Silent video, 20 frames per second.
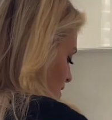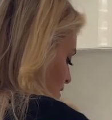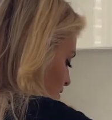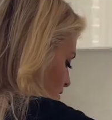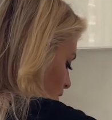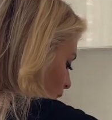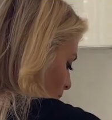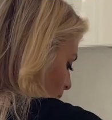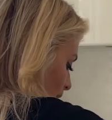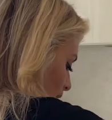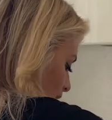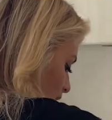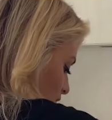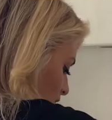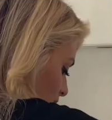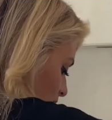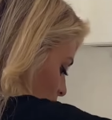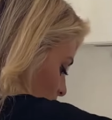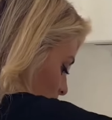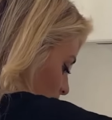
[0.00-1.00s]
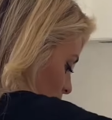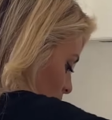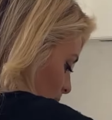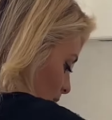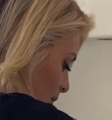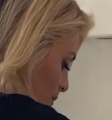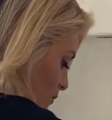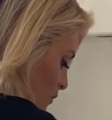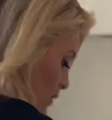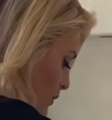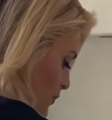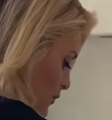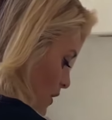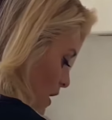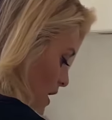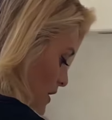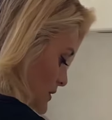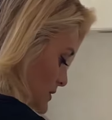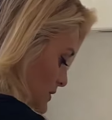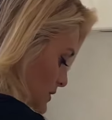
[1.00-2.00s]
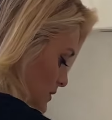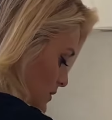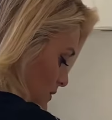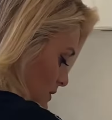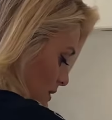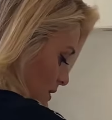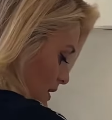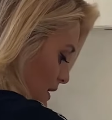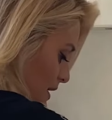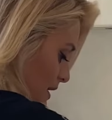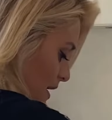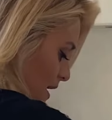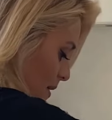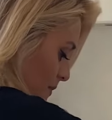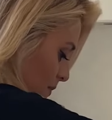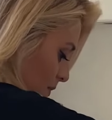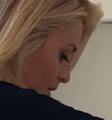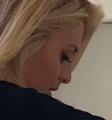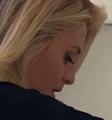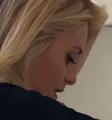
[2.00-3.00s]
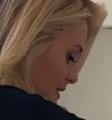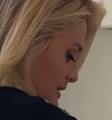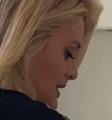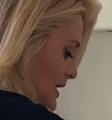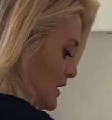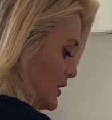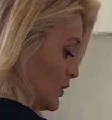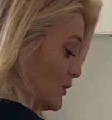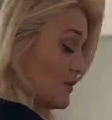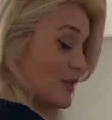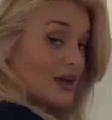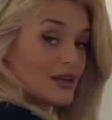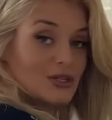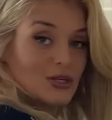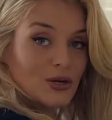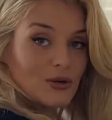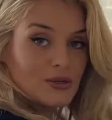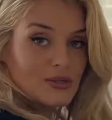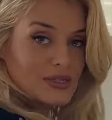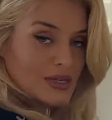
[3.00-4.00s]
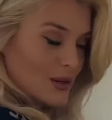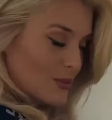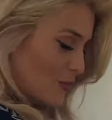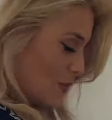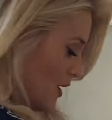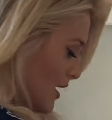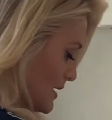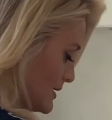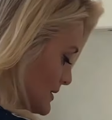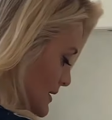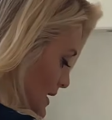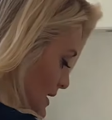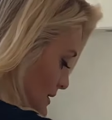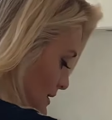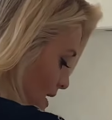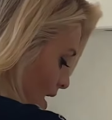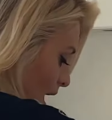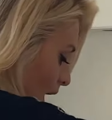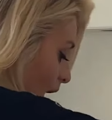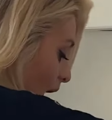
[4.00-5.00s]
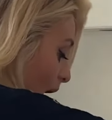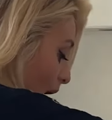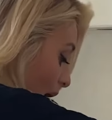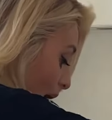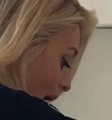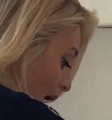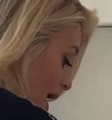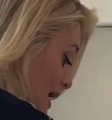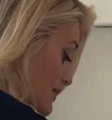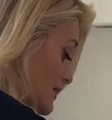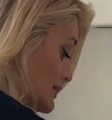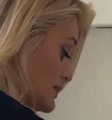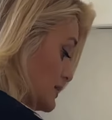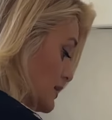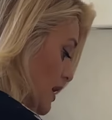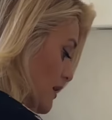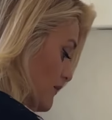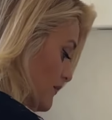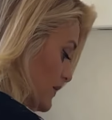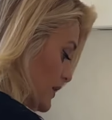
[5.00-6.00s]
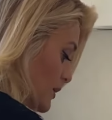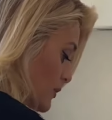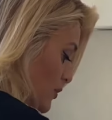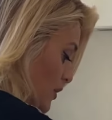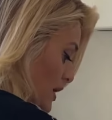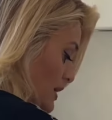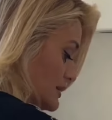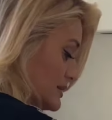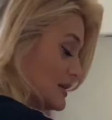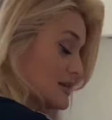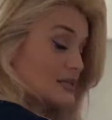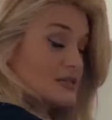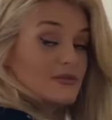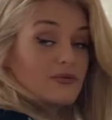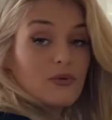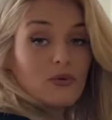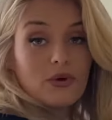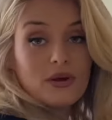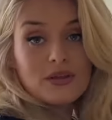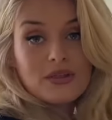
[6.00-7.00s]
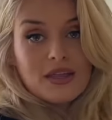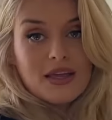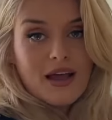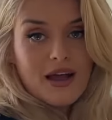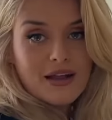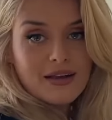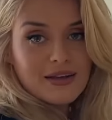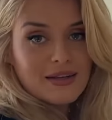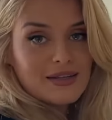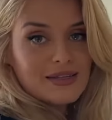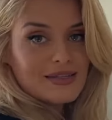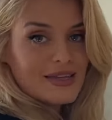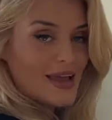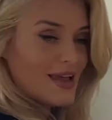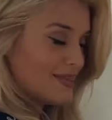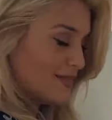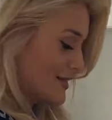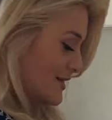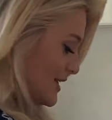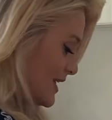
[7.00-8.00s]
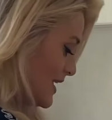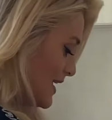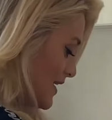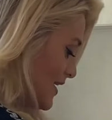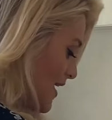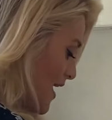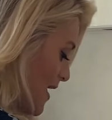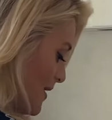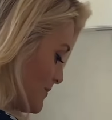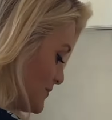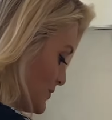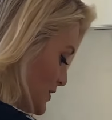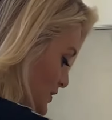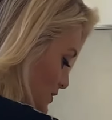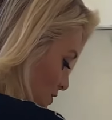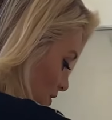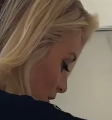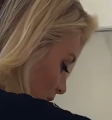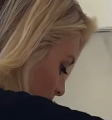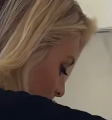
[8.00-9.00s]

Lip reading: So I'm adding just a little bit more broth to loosen it up, continue that toasting process and the softening process for the onions and the ginger.